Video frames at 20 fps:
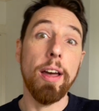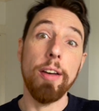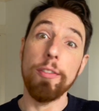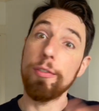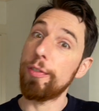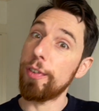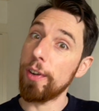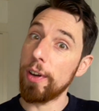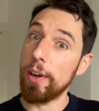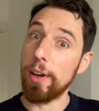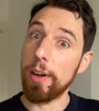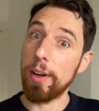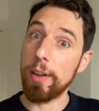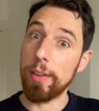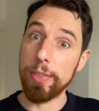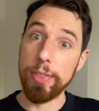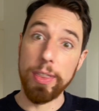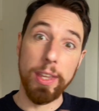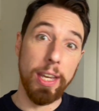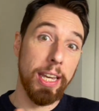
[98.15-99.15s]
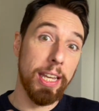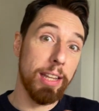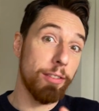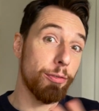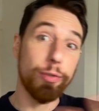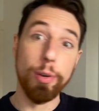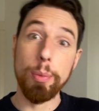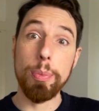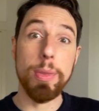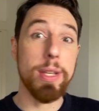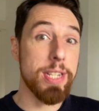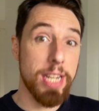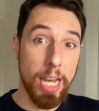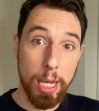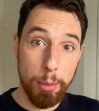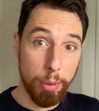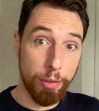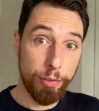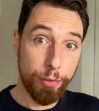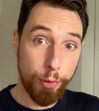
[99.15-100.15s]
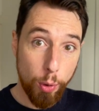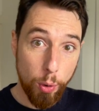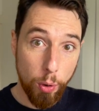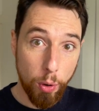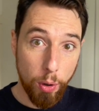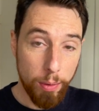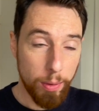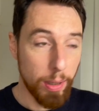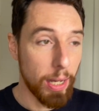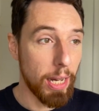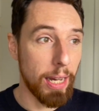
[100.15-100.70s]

from the day before.